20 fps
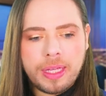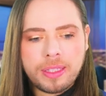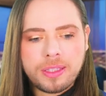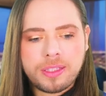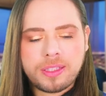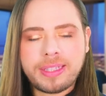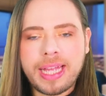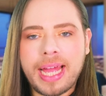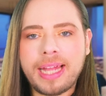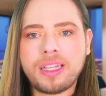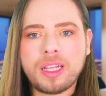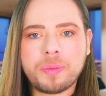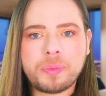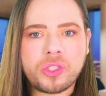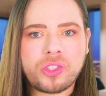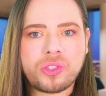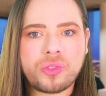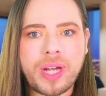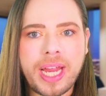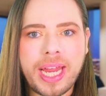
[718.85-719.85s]
stand up
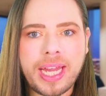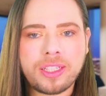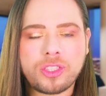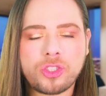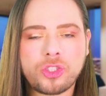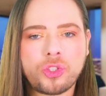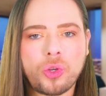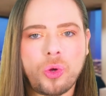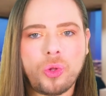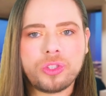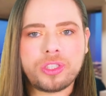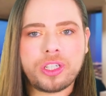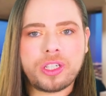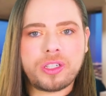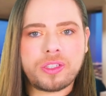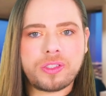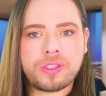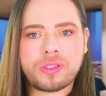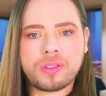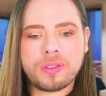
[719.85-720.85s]
straight,
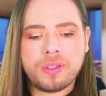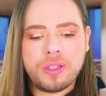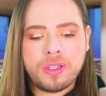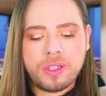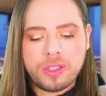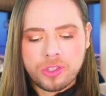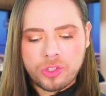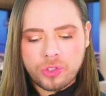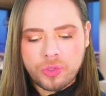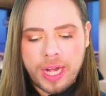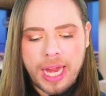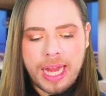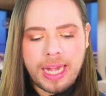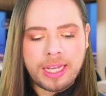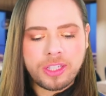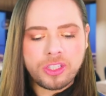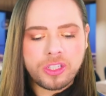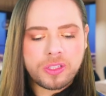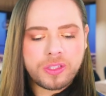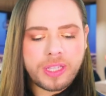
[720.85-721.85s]
shoulders straight,
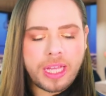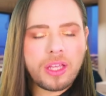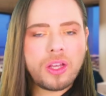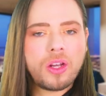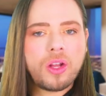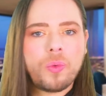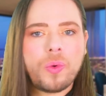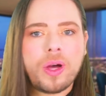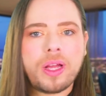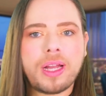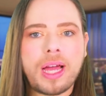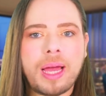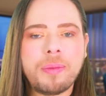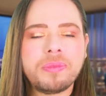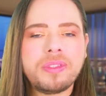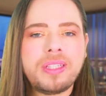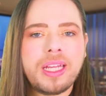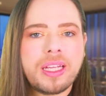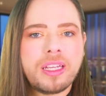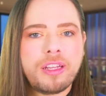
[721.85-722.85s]
and just say, you know what?
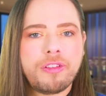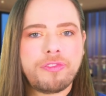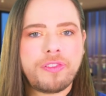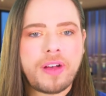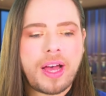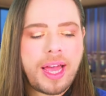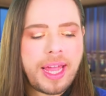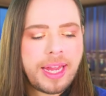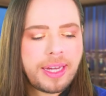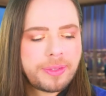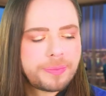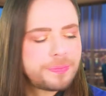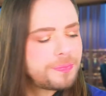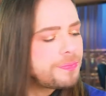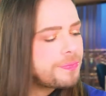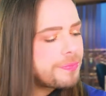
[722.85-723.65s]
I'm dignified.